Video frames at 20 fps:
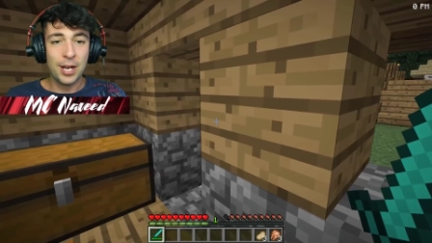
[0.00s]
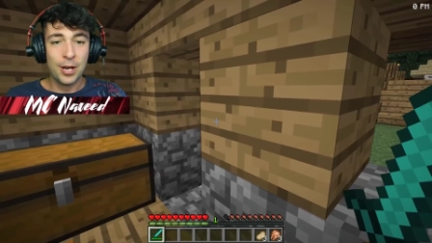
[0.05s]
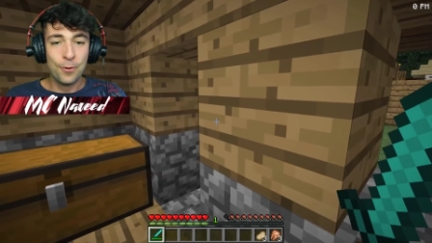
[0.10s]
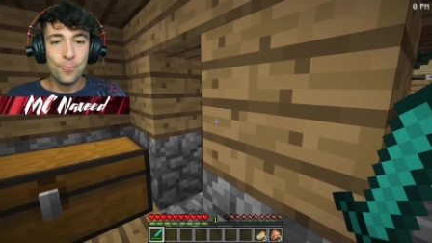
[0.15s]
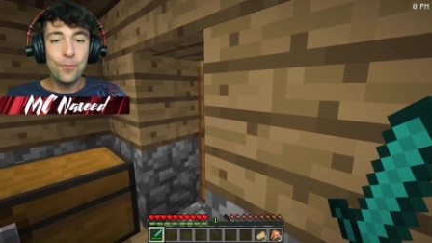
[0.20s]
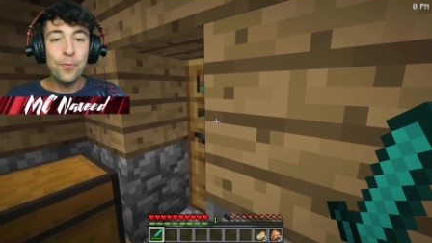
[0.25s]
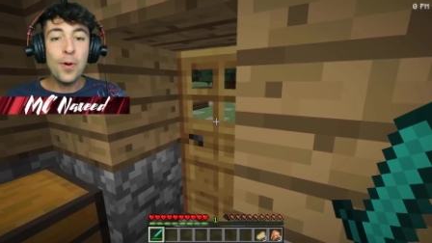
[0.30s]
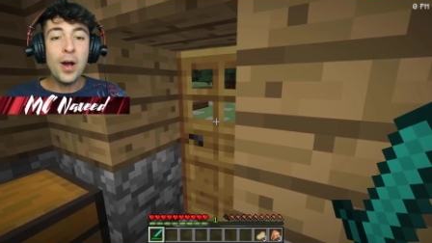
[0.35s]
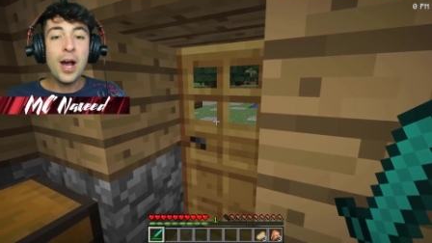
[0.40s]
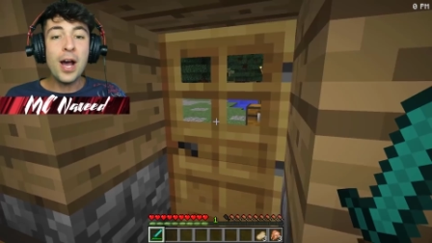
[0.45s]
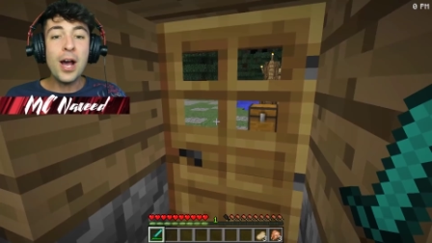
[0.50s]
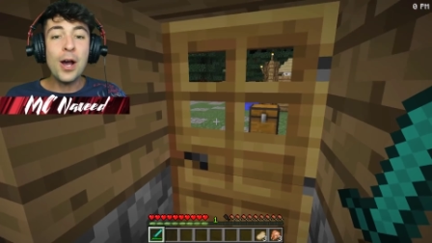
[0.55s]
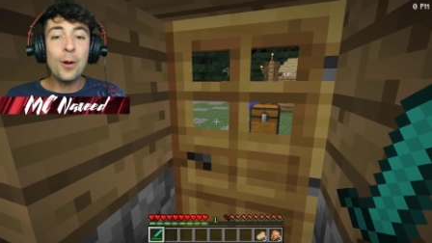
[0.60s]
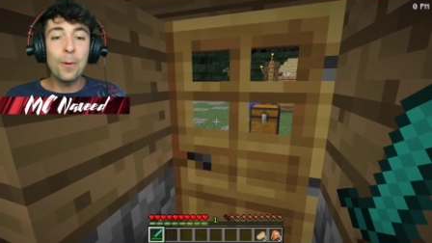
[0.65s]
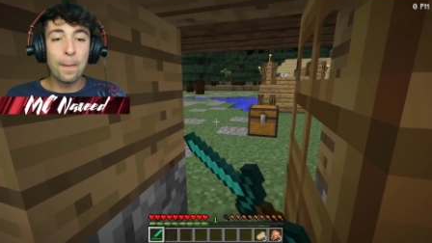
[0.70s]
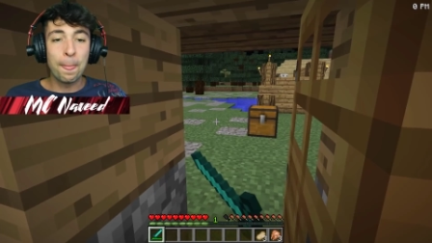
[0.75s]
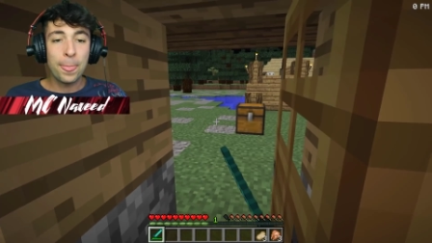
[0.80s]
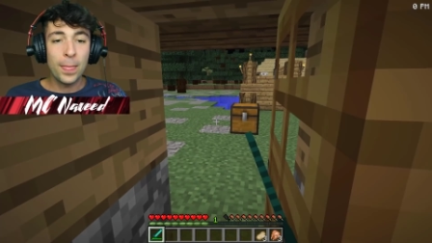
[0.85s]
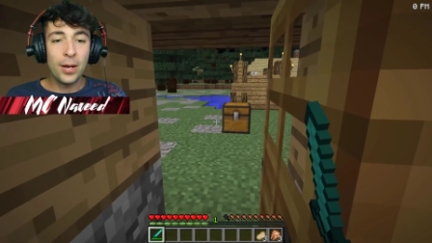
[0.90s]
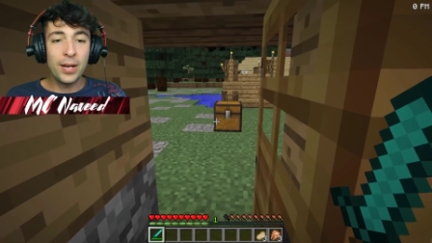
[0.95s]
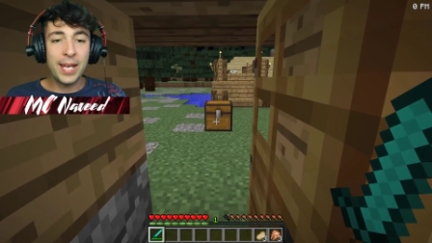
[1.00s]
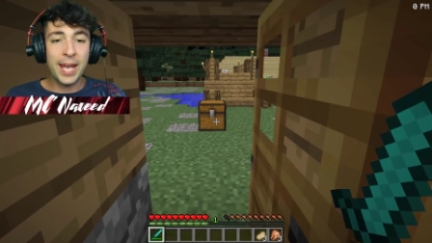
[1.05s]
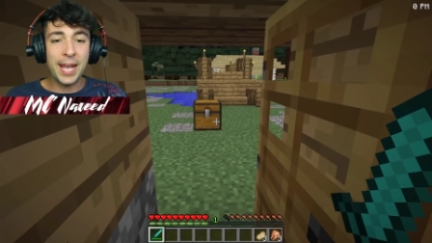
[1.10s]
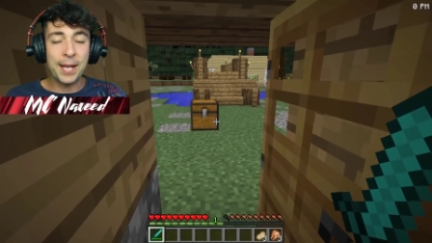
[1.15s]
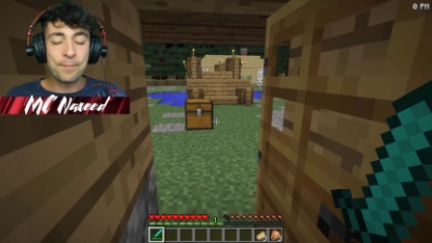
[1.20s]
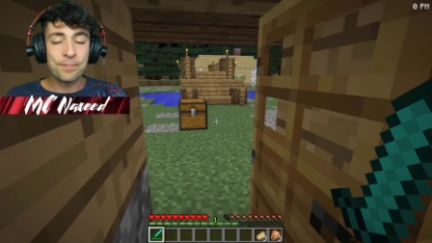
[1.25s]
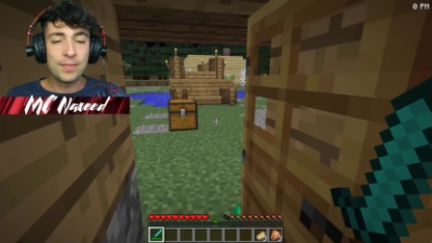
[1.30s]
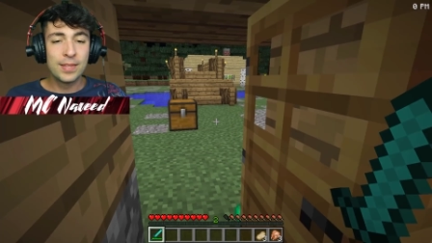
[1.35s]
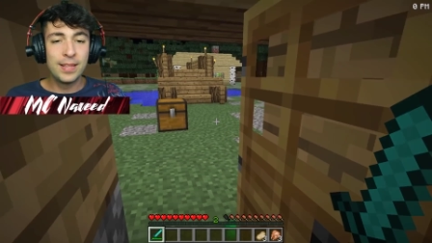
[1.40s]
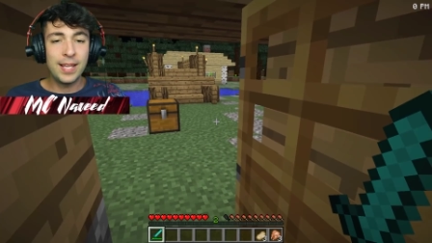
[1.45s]
Whoa! Okay,
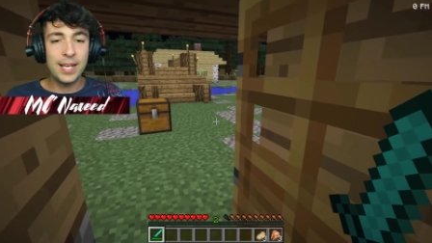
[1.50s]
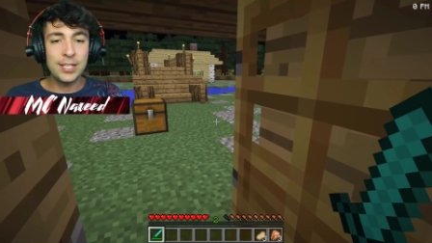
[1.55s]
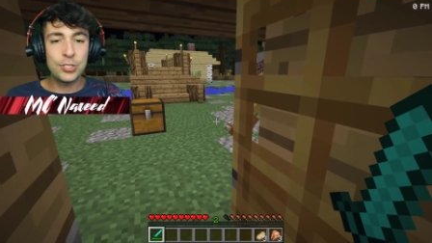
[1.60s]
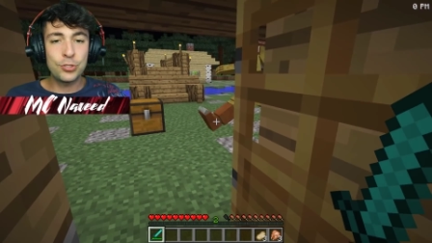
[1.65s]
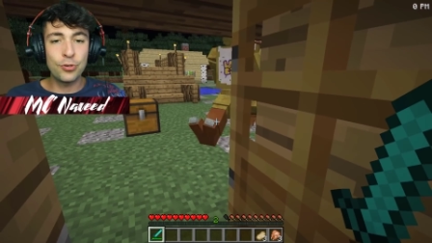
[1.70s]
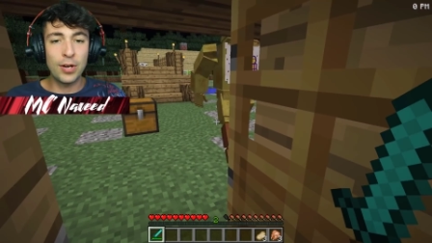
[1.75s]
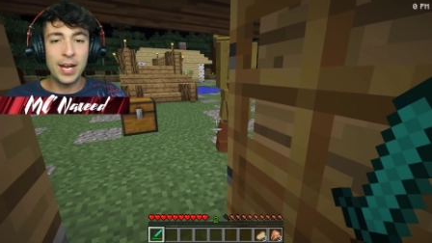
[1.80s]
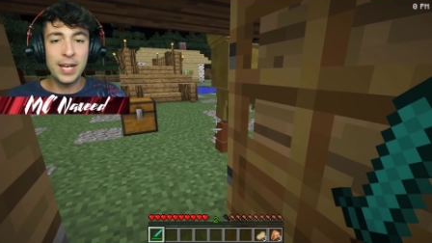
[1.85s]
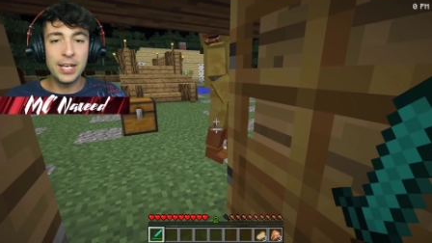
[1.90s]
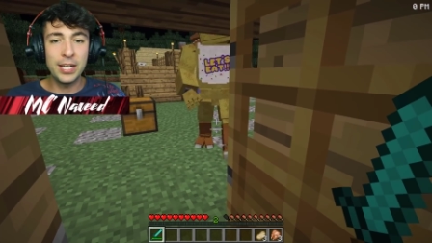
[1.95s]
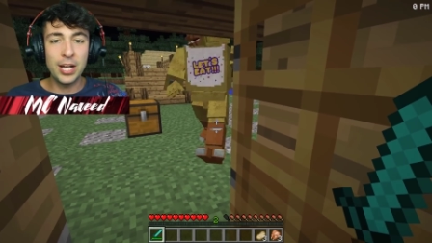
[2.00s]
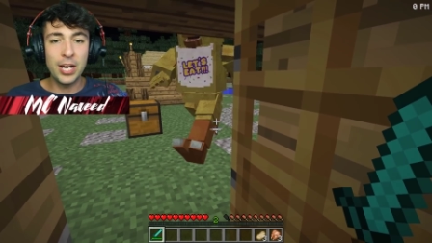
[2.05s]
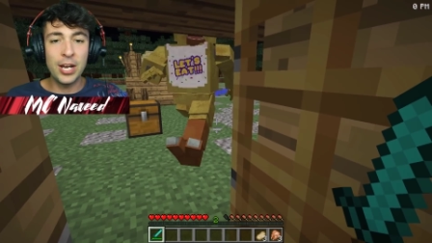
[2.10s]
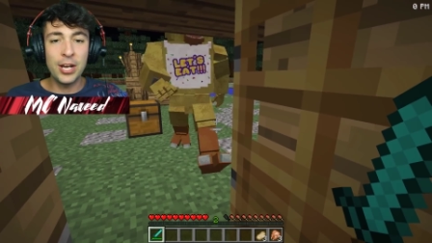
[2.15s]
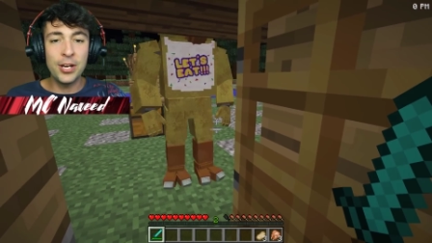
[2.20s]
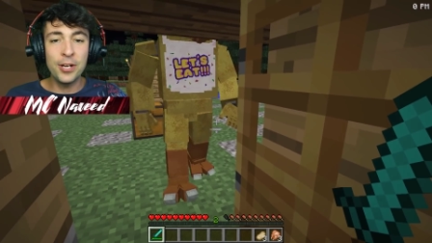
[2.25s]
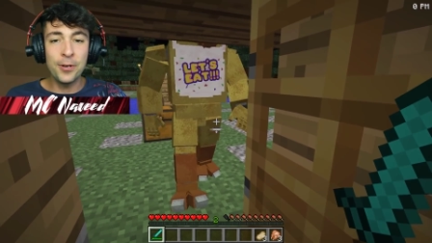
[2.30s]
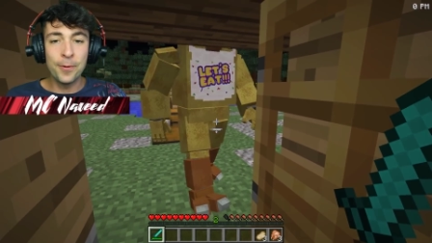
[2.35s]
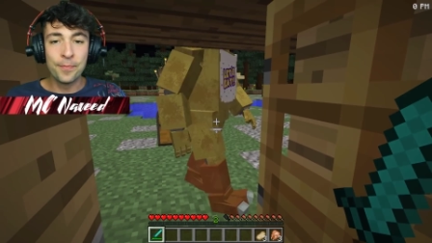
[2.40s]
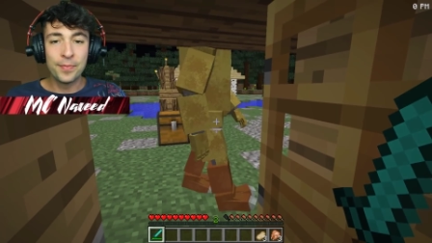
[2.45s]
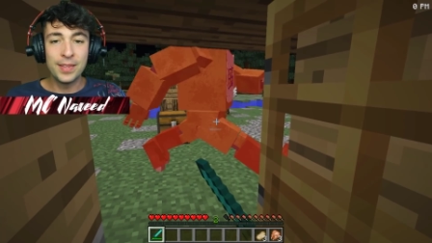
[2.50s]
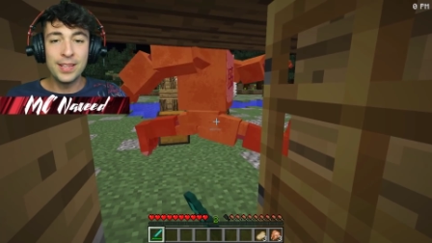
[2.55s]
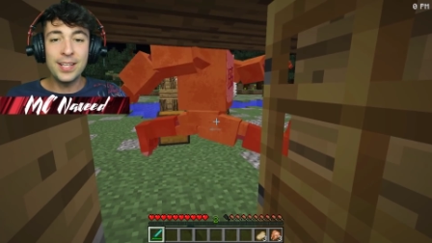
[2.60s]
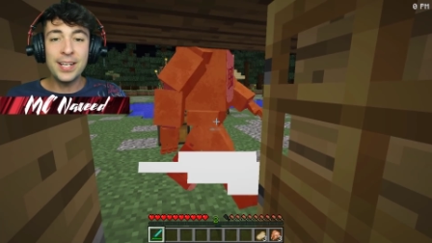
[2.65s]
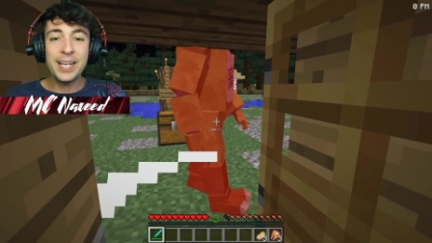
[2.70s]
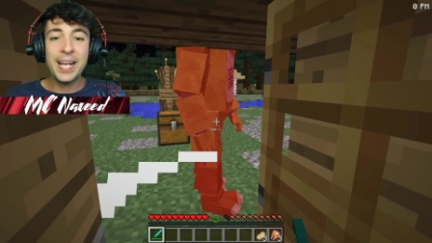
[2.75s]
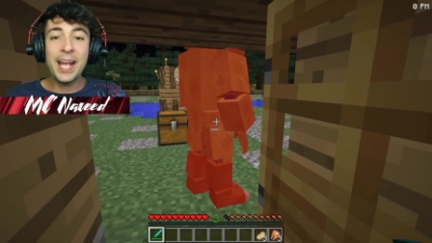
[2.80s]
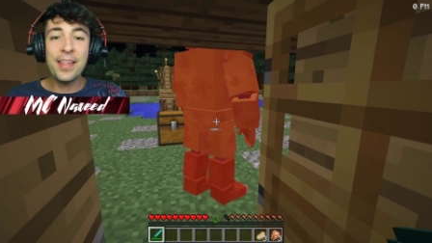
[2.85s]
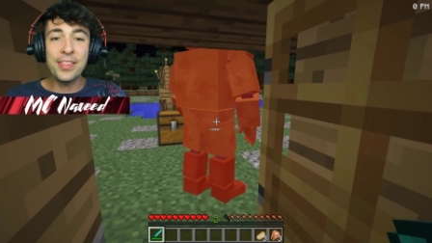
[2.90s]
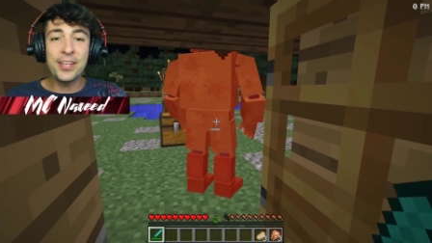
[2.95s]
let's try and go.
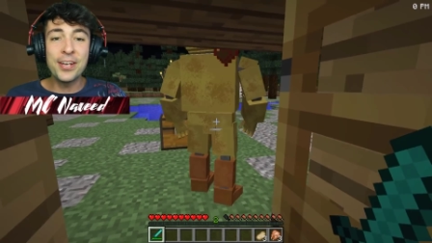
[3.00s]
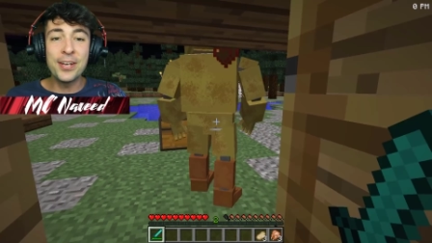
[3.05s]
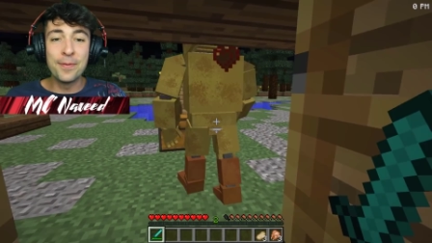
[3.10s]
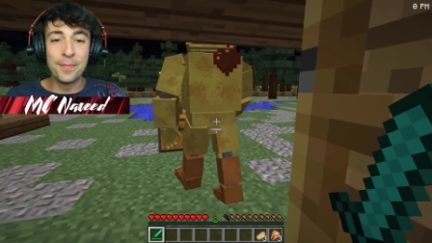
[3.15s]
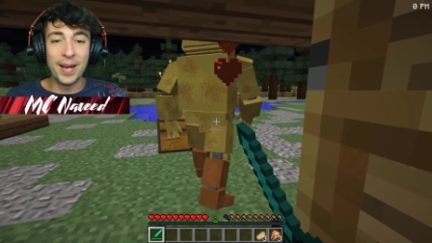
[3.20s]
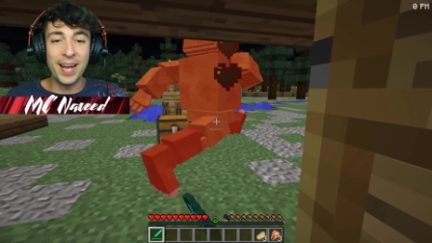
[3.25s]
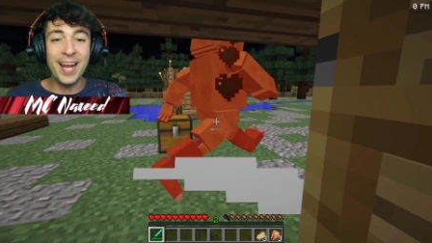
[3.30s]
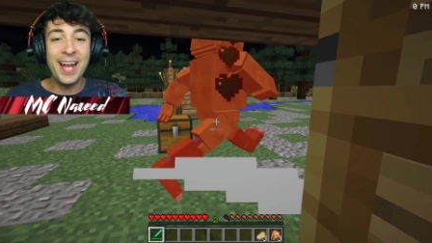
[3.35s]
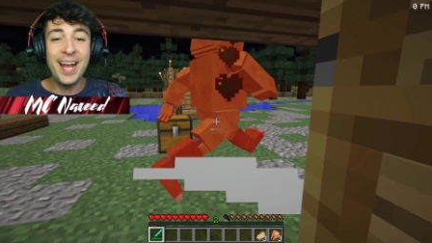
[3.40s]
Look at them!